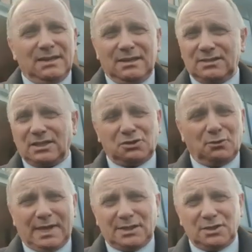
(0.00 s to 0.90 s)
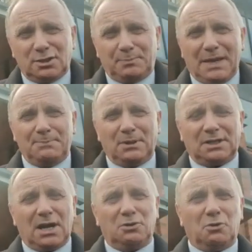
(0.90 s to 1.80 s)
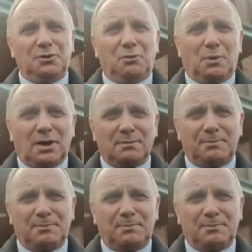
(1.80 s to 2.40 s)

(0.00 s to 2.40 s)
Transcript: situations. People can't go to work.